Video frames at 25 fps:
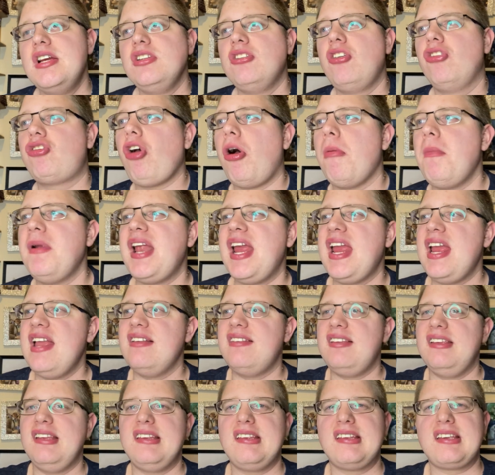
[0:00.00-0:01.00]
The
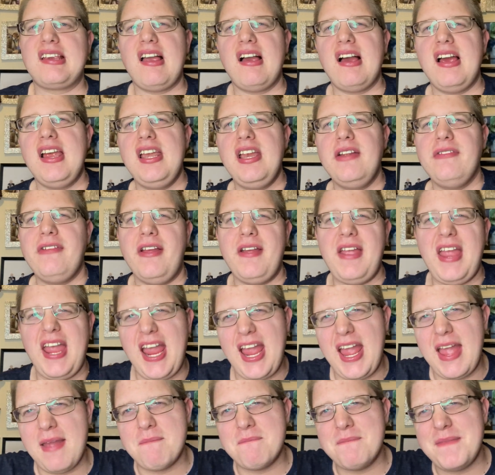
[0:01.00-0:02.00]
Dominators is kind of a
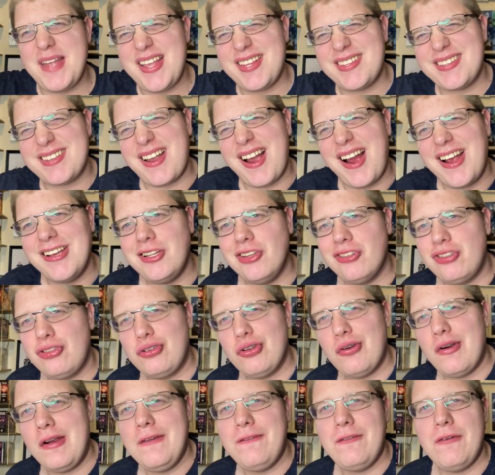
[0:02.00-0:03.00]
hit and miss kind of
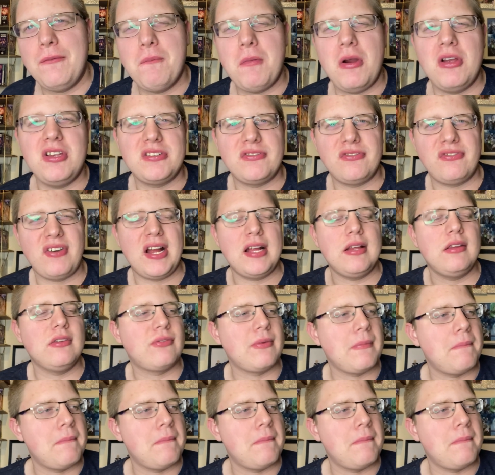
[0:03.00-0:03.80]
story for most fans.